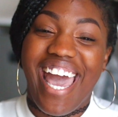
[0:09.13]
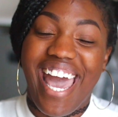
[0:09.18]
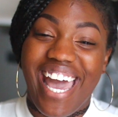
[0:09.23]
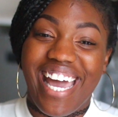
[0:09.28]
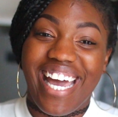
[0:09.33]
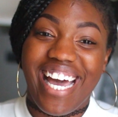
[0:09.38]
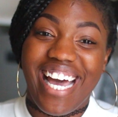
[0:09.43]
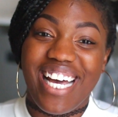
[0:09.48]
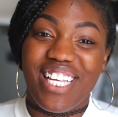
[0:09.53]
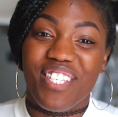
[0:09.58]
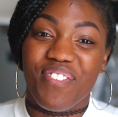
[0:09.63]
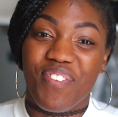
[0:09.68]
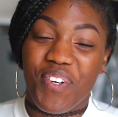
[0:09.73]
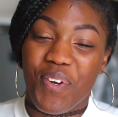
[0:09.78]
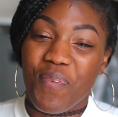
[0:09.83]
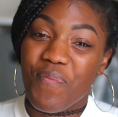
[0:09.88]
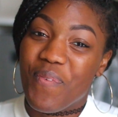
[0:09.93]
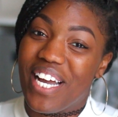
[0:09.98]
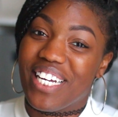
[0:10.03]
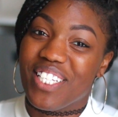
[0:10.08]
Hey guys,
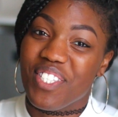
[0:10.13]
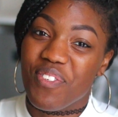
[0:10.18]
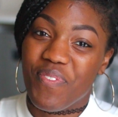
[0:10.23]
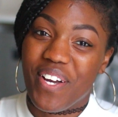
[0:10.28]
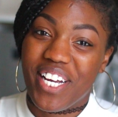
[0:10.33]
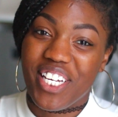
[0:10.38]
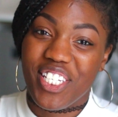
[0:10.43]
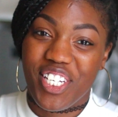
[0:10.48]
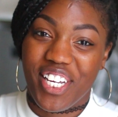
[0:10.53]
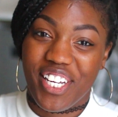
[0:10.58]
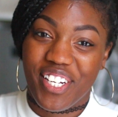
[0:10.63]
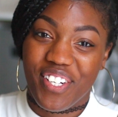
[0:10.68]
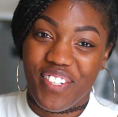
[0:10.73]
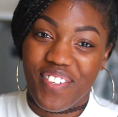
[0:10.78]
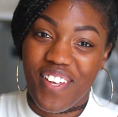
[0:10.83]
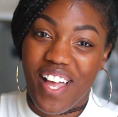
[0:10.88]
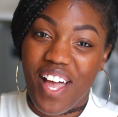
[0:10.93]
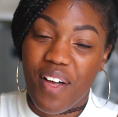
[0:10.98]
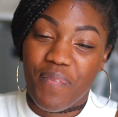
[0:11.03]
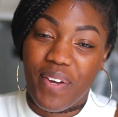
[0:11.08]
welcome back to my channel.